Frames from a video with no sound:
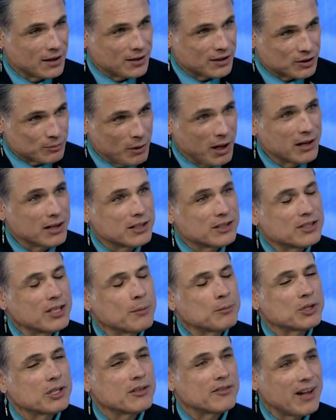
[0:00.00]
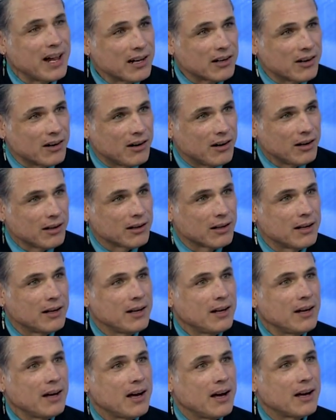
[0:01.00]
small consumption of alcohol
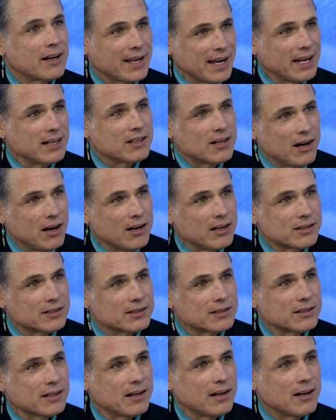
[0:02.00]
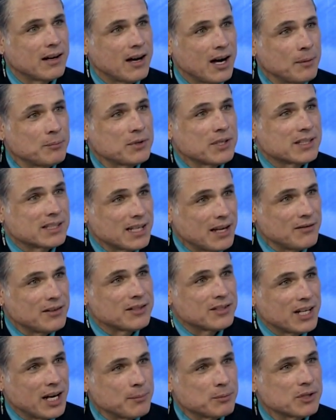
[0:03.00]
can cause up to 7
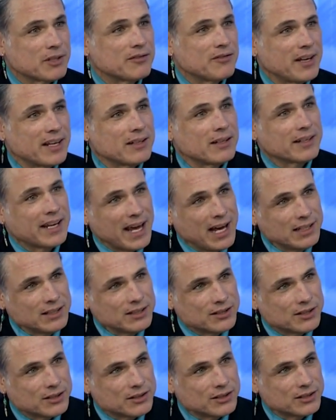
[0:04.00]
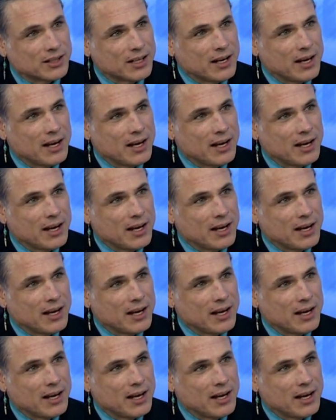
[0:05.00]
types of fatal cancers.